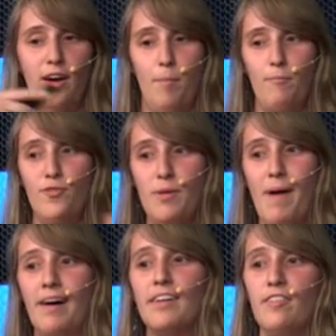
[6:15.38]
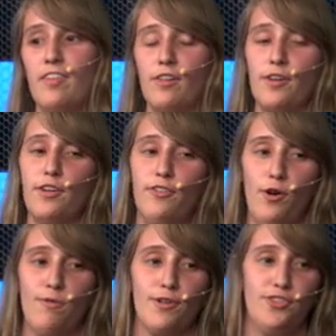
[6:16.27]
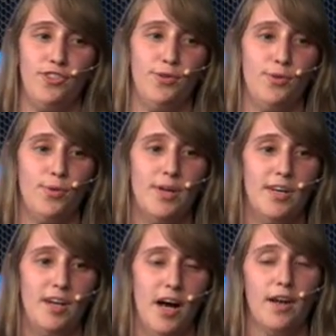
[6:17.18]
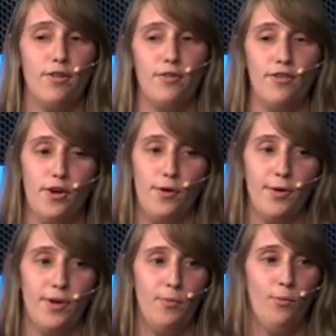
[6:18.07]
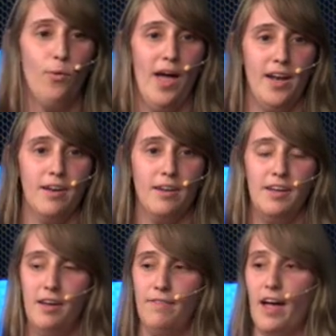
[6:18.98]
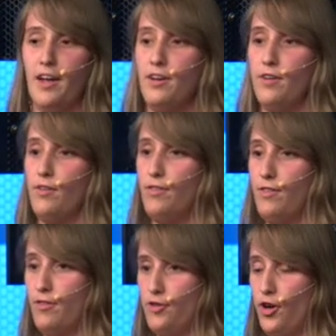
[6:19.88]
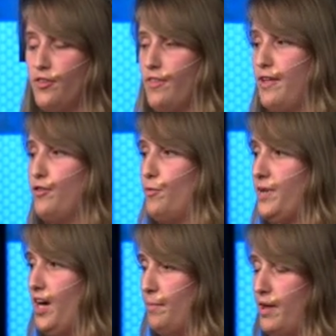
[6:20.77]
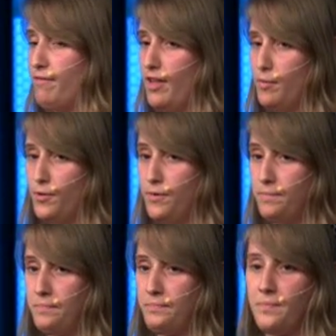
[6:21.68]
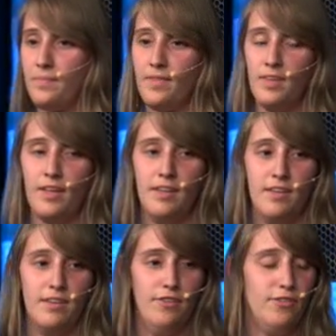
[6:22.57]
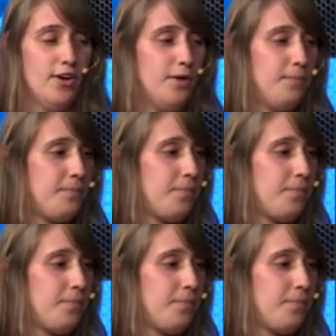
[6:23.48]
rebalance the alerts over to another zone when the shards in that zone become unavailable. So